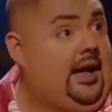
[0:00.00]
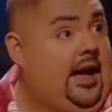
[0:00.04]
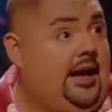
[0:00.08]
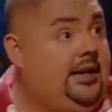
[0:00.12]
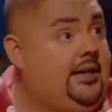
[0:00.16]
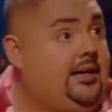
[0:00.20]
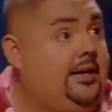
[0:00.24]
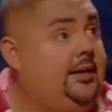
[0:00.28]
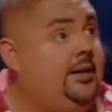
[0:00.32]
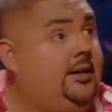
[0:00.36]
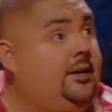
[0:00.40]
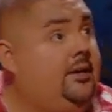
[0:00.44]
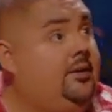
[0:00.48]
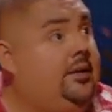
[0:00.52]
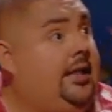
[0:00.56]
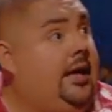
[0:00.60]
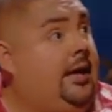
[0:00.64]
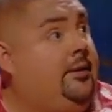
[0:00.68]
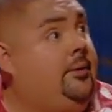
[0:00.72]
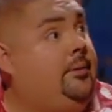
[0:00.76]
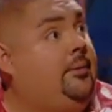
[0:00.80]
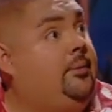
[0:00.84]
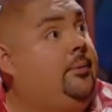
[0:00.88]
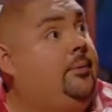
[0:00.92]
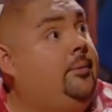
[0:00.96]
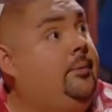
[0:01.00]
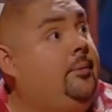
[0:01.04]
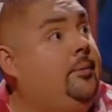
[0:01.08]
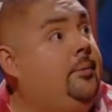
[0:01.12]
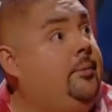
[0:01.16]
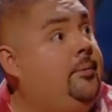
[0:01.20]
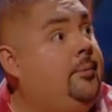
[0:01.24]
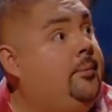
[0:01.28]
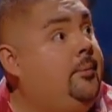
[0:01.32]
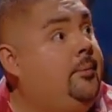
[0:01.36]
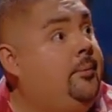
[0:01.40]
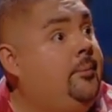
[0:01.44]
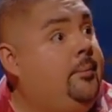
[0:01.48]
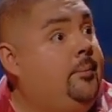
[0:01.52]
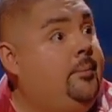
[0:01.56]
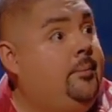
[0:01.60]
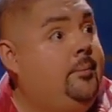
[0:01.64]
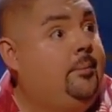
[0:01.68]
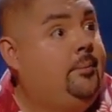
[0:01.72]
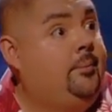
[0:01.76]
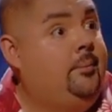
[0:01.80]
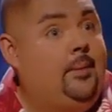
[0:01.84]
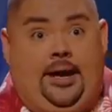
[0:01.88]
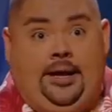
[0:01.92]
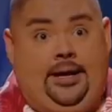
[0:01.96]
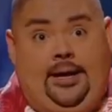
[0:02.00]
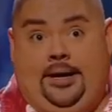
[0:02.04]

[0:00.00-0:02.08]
I didn't know that. I